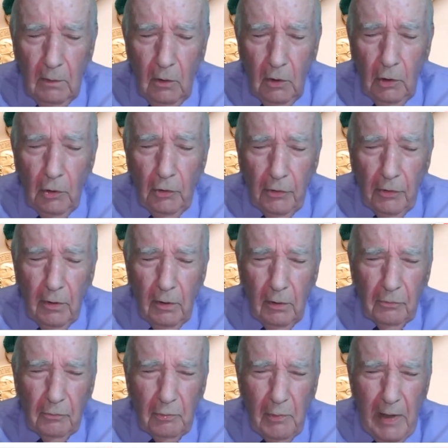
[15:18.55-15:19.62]
earn
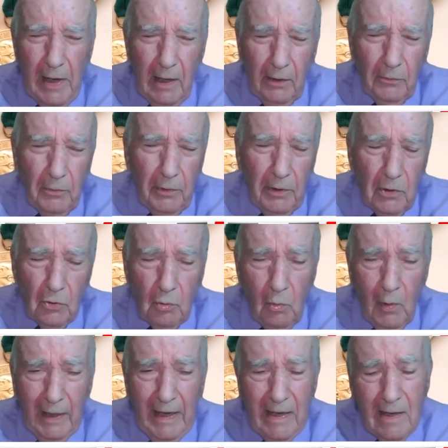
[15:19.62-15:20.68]

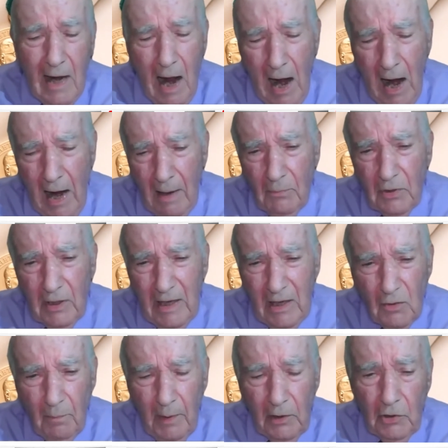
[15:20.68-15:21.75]
320 times
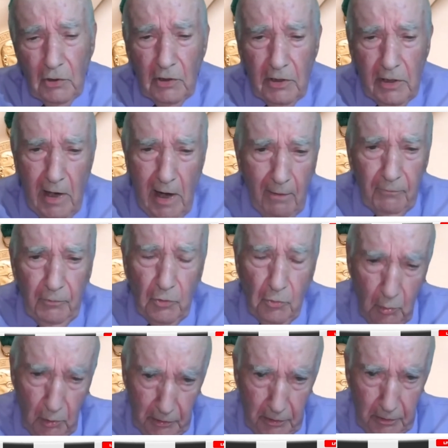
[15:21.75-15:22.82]
as much as the average
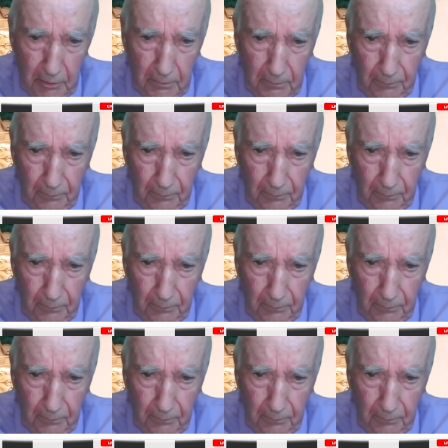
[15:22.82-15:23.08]
worker.